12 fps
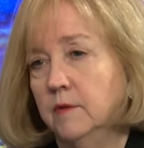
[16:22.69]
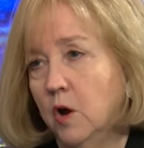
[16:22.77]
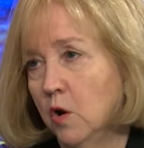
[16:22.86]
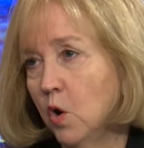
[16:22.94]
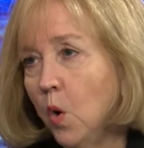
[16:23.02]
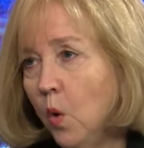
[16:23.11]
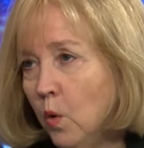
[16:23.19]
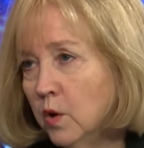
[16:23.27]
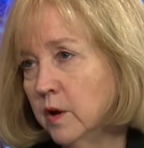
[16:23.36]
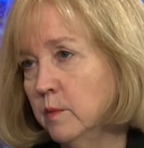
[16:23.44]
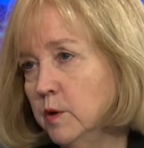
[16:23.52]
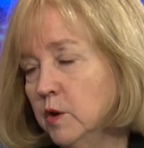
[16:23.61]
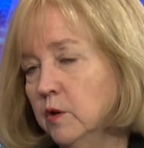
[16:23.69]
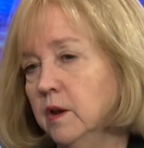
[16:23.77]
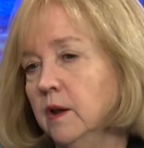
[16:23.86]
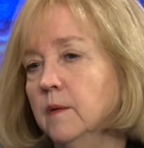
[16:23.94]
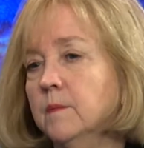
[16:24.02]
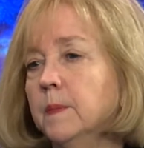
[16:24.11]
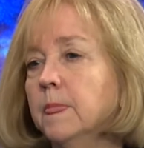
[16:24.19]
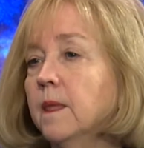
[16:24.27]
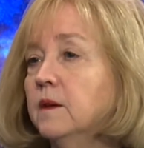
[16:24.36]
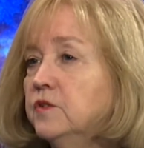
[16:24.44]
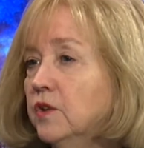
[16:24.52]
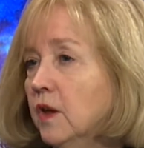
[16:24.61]
our whole community,
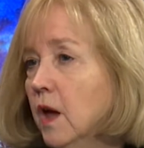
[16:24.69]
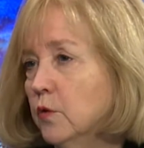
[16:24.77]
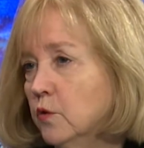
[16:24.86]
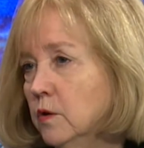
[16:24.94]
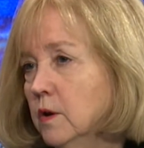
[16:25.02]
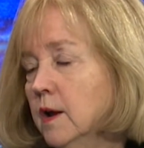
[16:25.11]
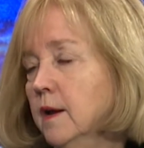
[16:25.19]
together.